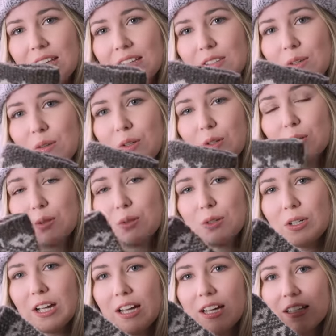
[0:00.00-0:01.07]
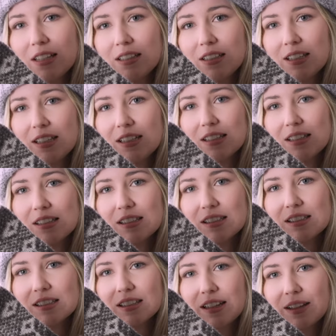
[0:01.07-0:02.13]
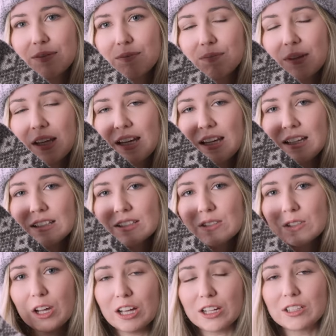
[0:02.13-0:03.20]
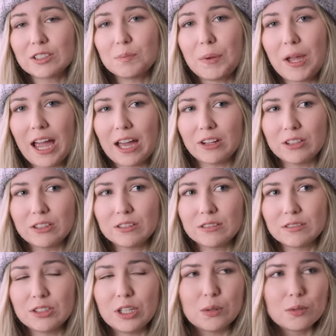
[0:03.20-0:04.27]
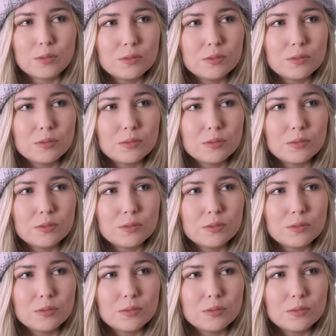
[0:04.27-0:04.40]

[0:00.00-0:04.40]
So the Kura is um, a sock pattern, no.